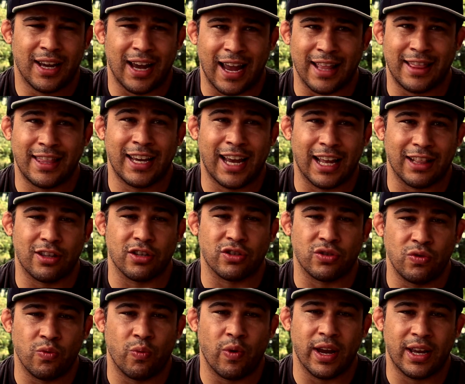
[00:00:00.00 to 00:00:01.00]
I think at this
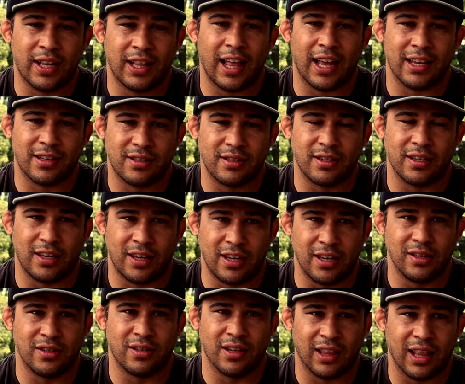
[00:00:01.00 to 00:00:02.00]
new weight class,
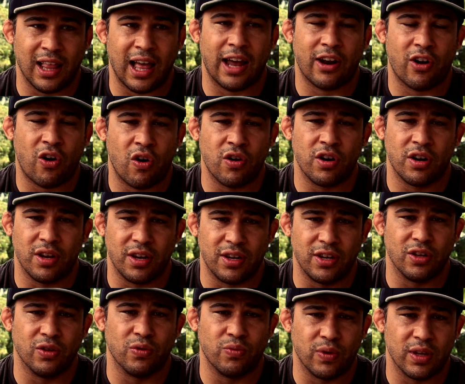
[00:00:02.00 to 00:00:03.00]
he's a lot harder to
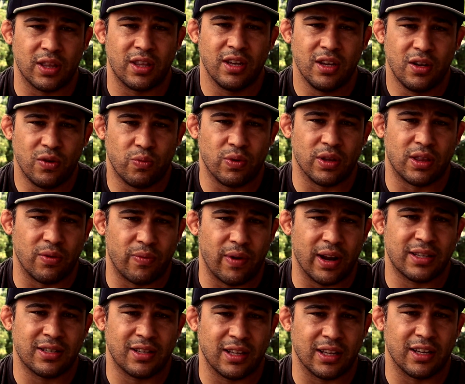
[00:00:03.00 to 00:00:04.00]
deal with with the
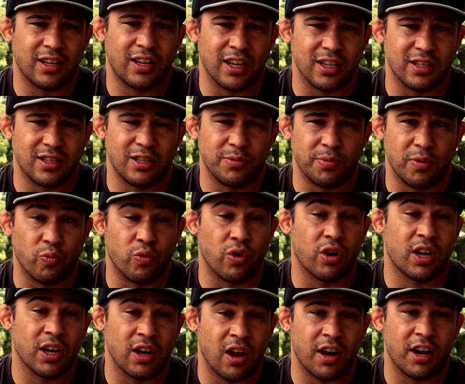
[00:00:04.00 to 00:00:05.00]
wrestling because he's been
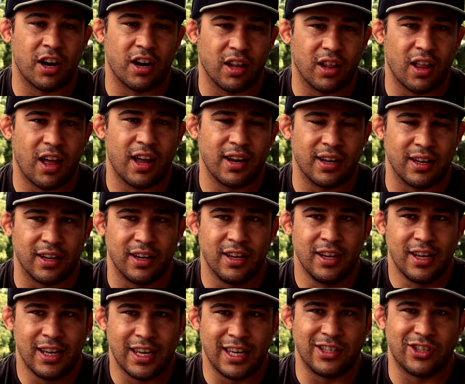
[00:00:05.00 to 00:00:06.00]
working on it a lot and
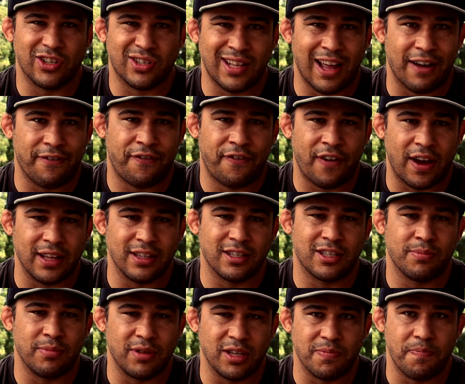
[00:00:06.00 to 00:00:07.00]
he's just not fighting
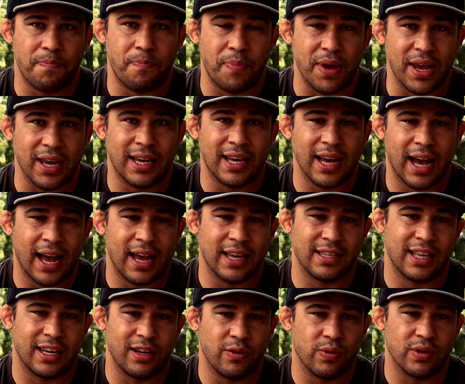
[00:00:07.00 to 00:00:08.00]
some of these big guys
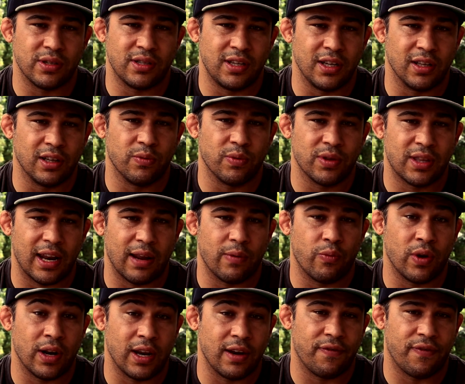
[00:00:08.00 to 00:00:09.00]
that he was dealing with at
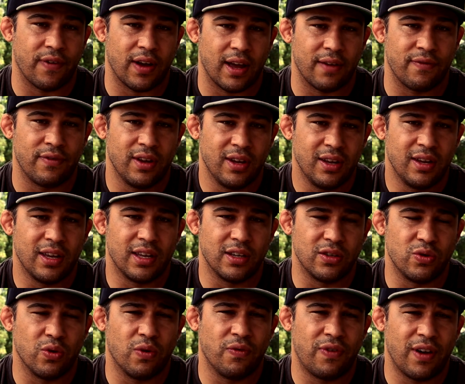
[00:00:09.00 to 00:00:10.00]
185 and
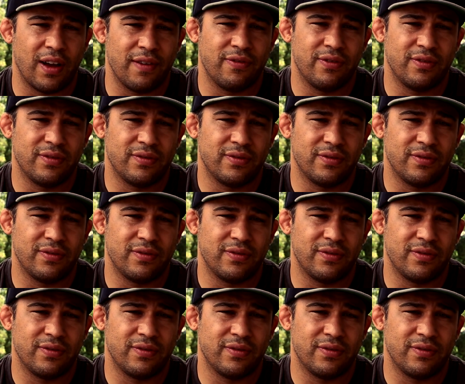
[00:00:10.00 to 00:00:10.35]
205.